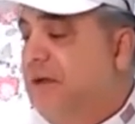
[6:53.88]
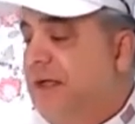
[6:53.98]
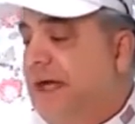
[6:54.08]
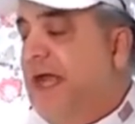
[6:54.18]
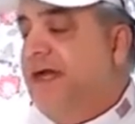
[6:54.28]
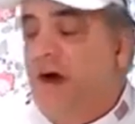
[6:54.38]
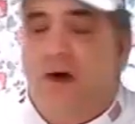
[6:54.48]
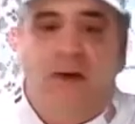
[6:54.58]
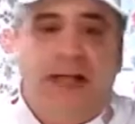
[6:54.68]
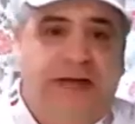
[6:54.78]
And I know
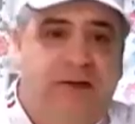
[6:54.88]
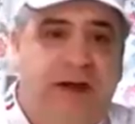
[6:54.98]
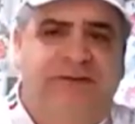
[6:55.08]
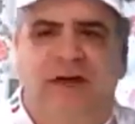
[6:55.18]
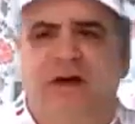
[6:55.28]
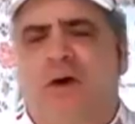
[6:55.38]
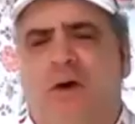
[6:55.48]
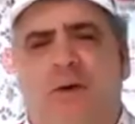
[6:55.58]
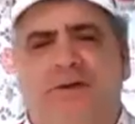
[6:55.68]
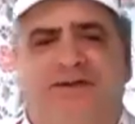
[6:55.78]
a lot of you out there,
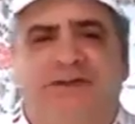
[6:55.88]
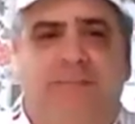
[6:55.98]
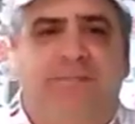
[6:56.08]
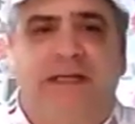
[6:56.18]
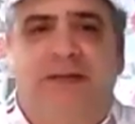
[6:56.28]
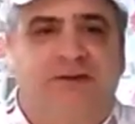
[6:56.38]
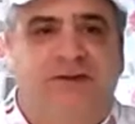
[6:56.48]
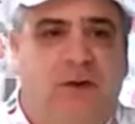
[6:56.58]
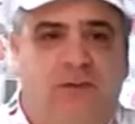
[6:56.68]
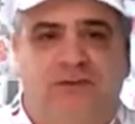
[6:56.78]
always stop being
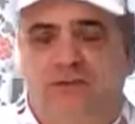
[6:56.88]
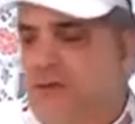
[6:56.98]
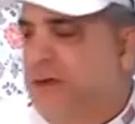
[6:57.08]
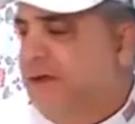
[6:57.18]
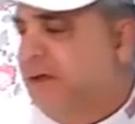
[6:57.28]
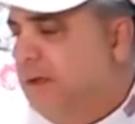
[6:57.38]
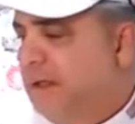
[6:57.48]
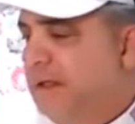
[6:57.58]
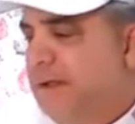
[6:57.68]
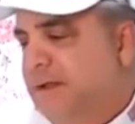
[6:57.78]
so true to the,
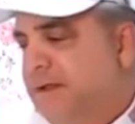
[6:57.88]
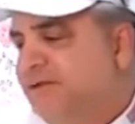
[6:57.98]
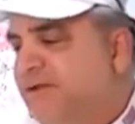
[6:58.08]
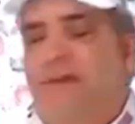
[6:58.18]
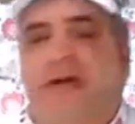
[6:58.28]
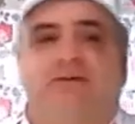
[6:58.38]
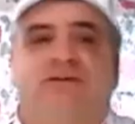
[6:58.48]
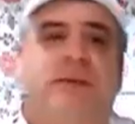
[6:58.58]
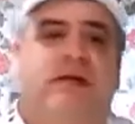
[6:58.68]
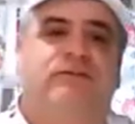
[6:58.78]
this is my
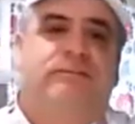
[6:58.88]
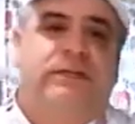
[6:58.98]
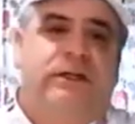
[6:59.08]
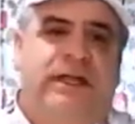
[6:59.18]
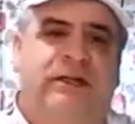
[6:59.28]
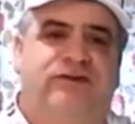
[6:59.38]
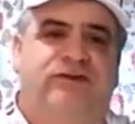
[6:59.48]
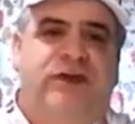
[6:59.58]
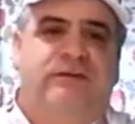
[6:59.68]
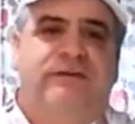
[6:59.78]
responsibility as a
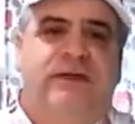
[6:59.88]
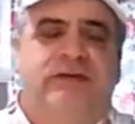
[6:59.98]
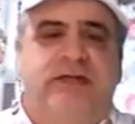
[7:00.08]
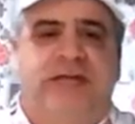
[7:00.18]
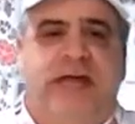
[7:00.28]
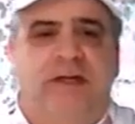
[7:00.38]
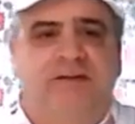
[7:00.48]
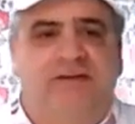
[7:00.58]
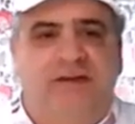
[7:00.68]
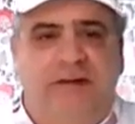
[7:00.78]
chef, as an
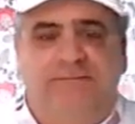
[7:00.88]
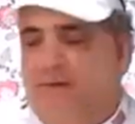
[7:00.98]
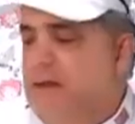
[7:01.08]
Italian chef,